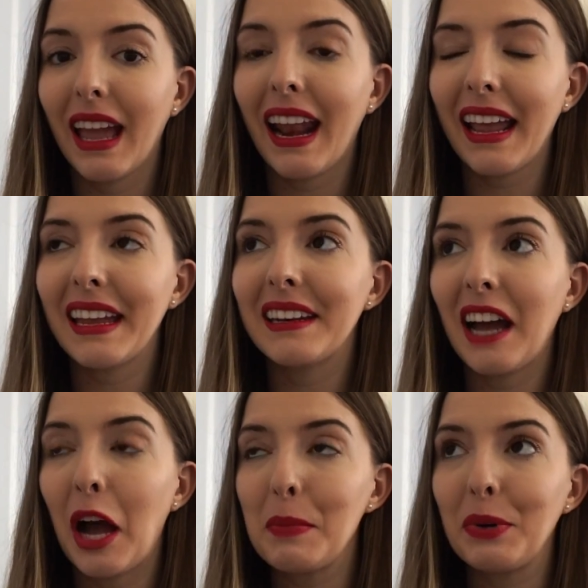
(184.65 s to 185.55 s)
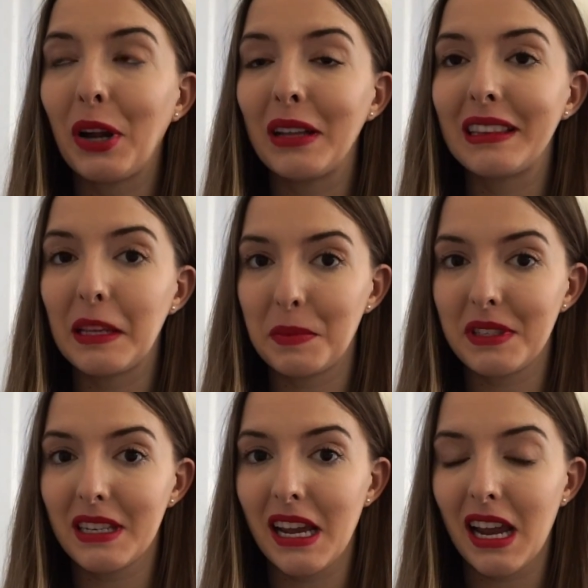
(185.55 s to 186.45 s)
and I cannot put on
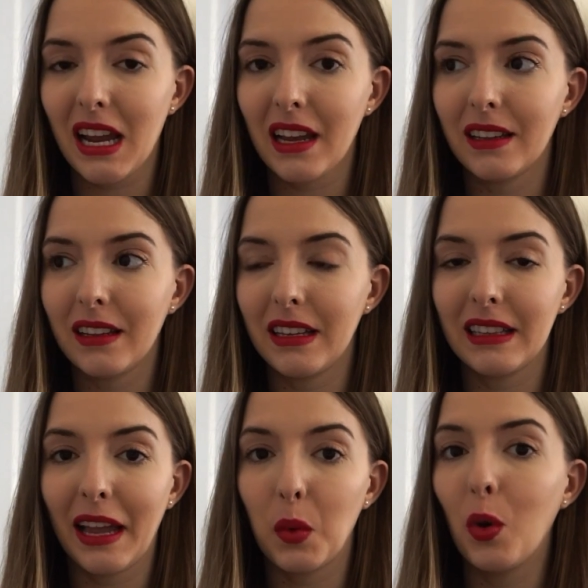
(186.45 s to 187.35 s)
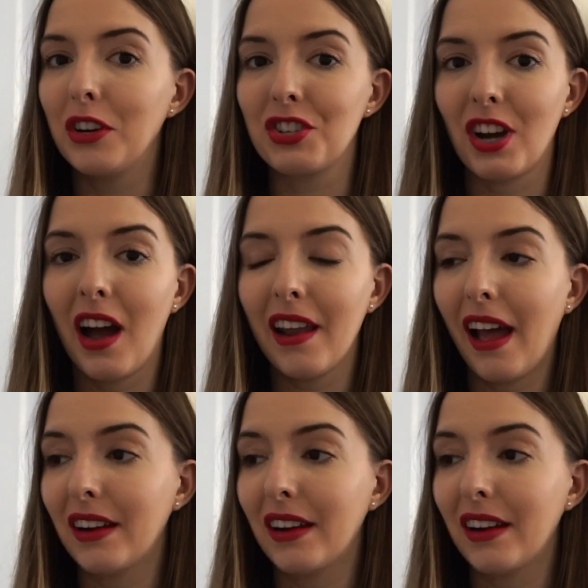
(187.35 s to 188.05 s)
lipstick in like one shot.